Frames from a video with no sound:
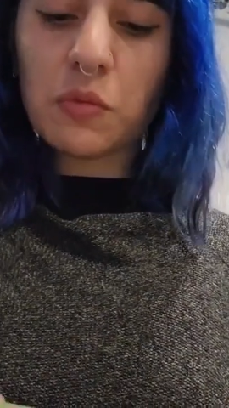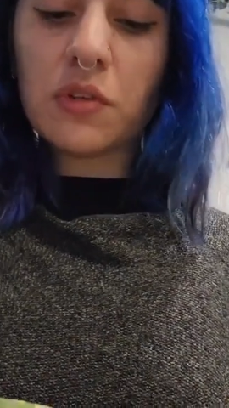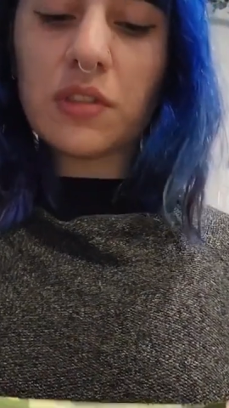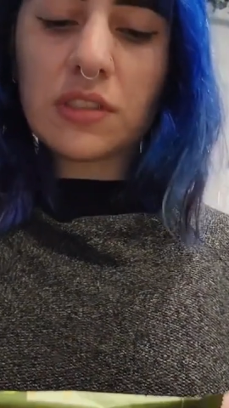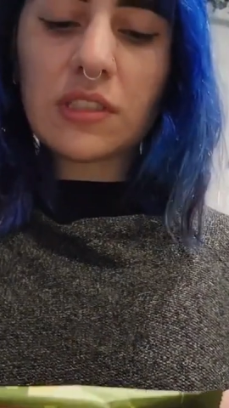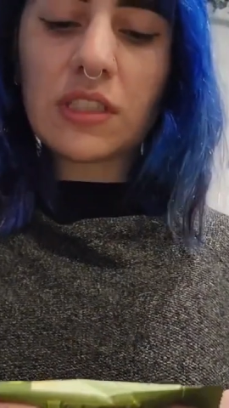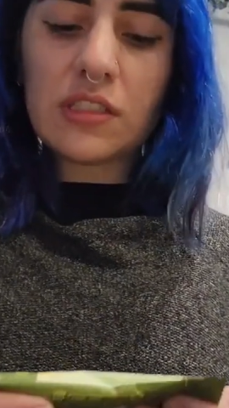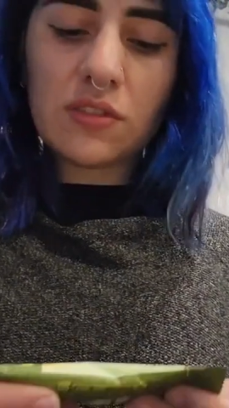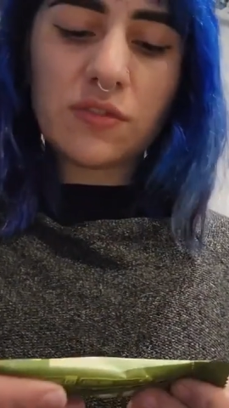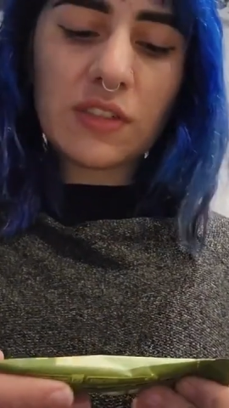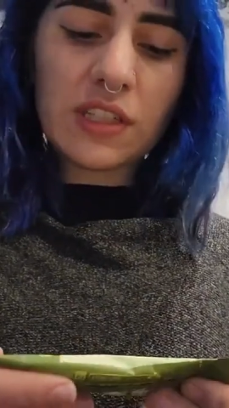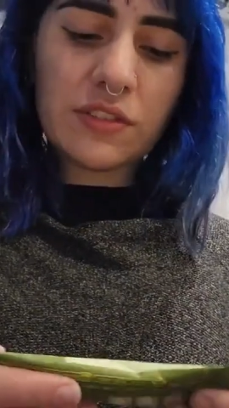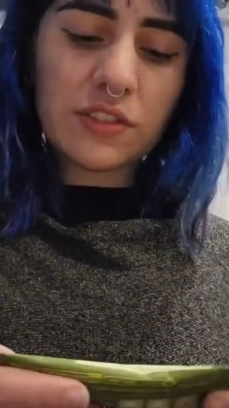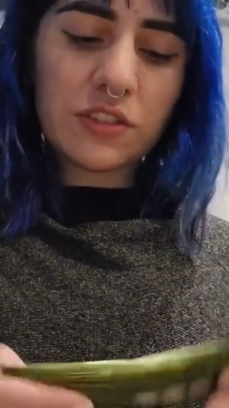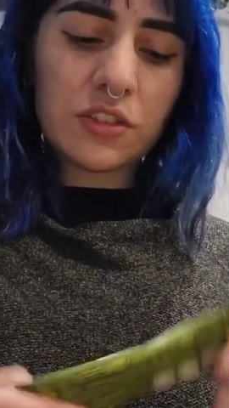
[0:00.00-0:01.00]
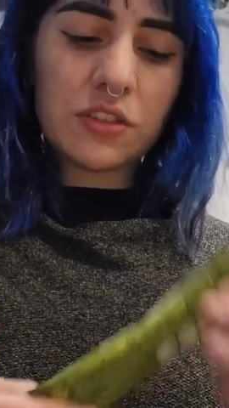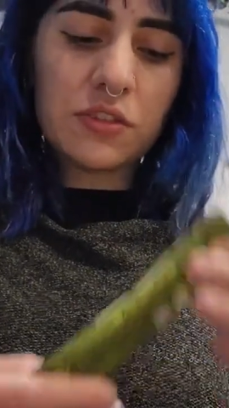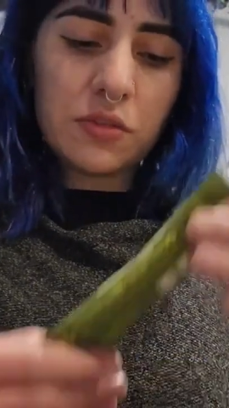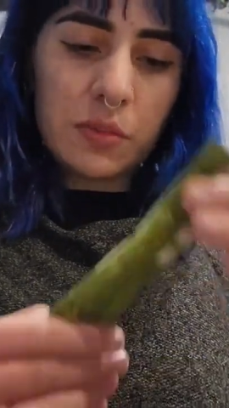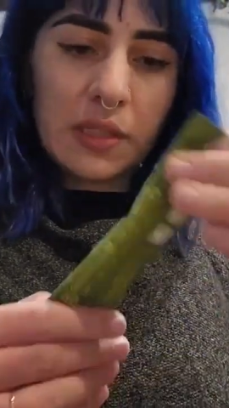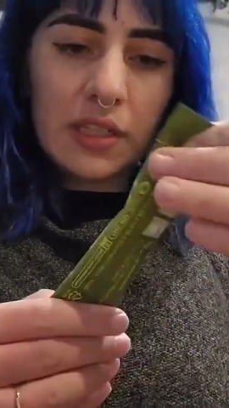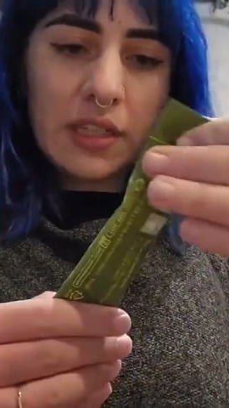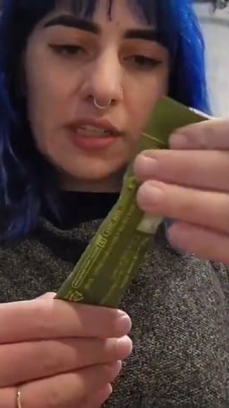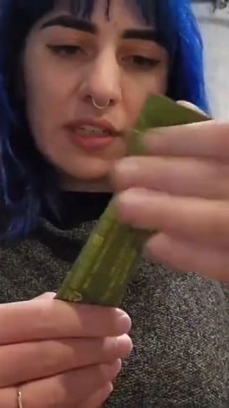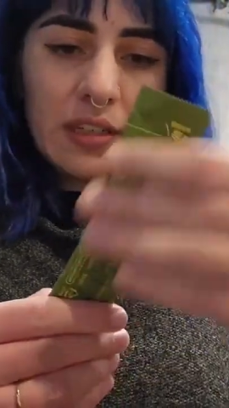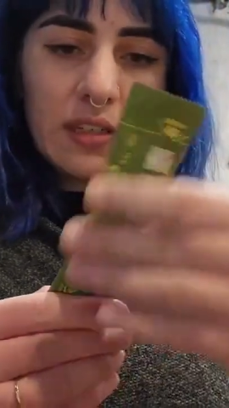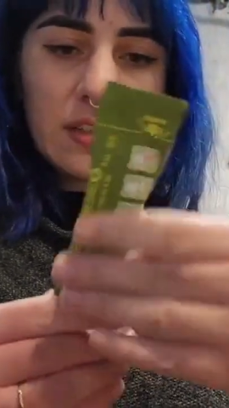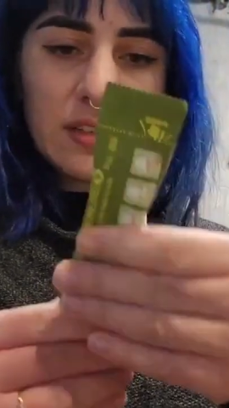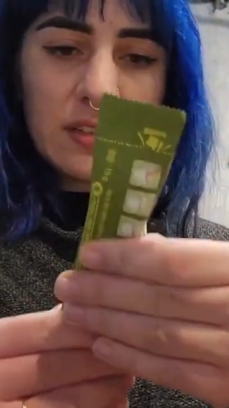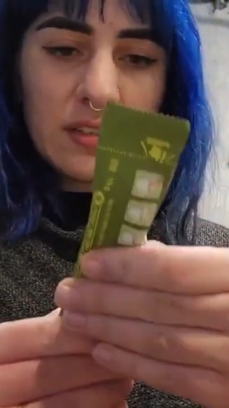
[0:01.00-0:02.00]
Well, it's flavor too, but like,
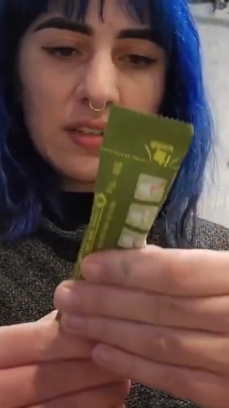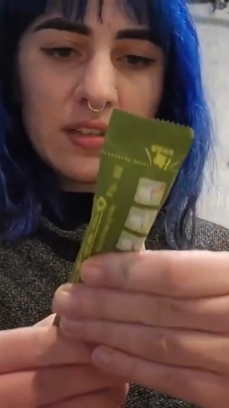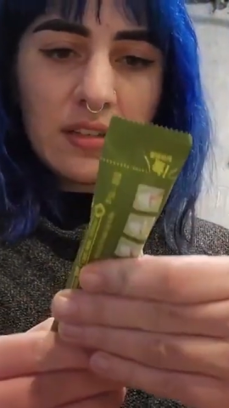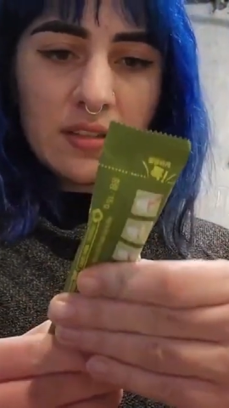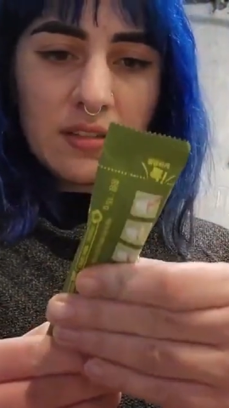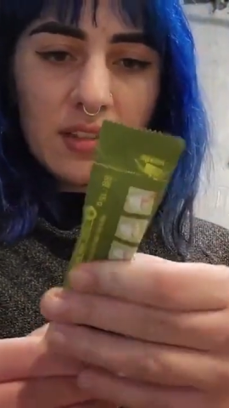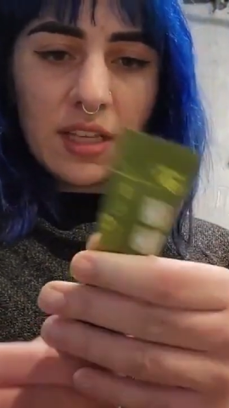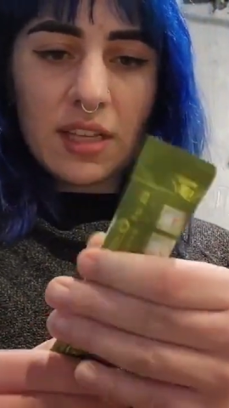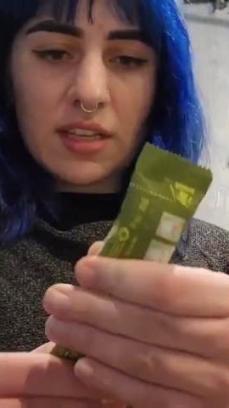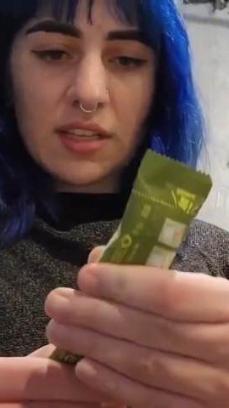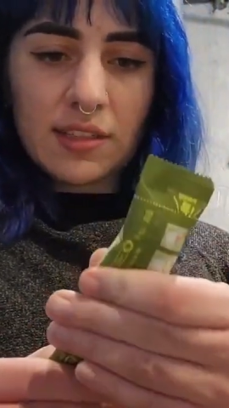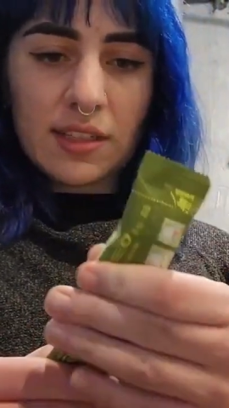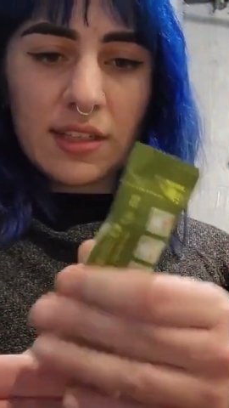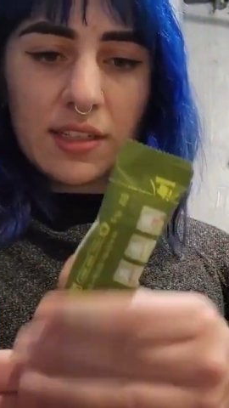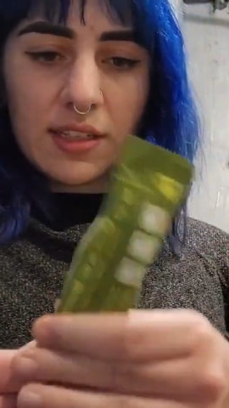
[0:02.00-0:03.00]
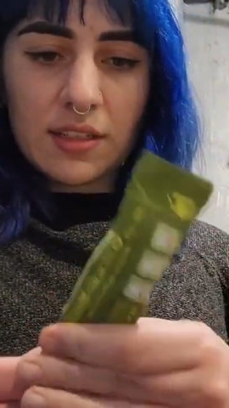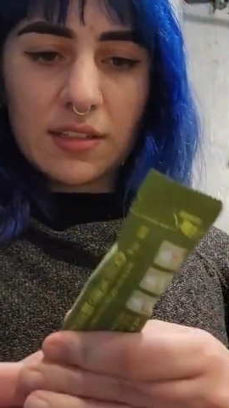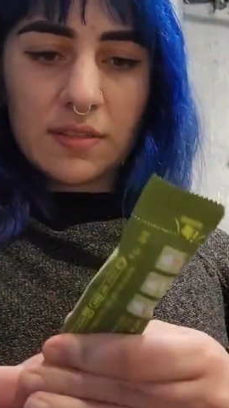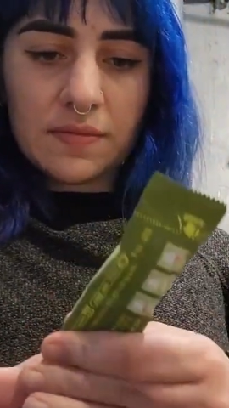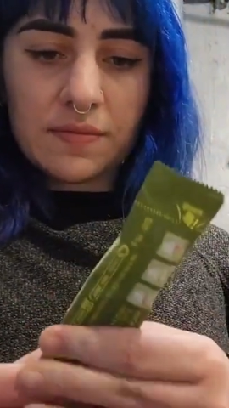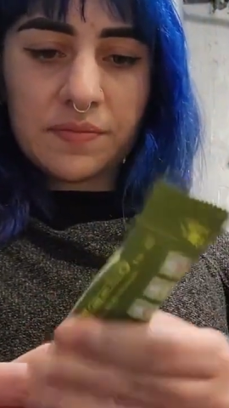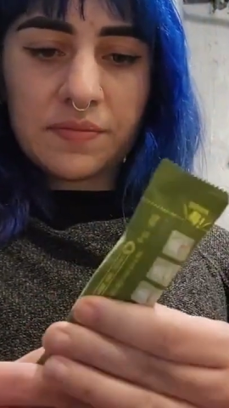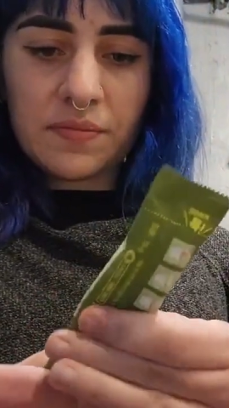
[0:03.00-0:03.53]
damn, lion.